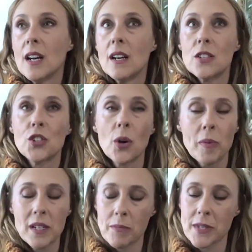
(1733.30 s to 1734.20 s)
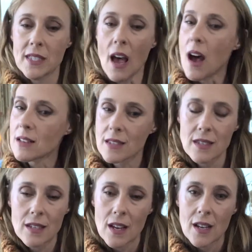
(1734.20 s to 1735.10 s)
Chopin
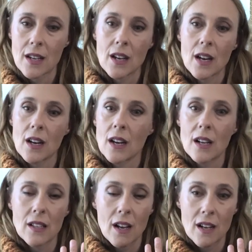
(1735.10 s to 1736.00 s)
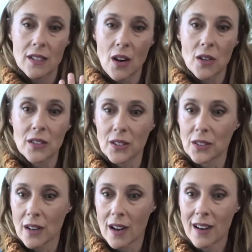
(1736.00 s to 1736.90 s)
obsessed, a young
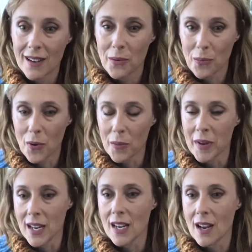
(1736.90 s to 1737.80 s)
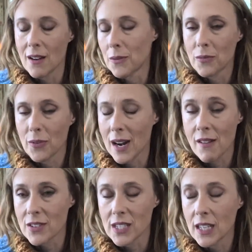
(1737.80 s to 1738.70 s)
woman, or
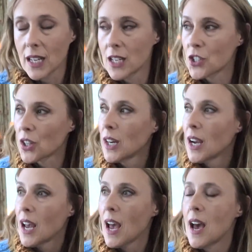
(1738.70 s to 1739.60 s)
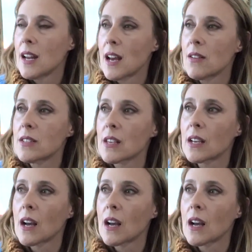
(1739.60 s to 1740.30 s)
whatever, teenager. And I was like,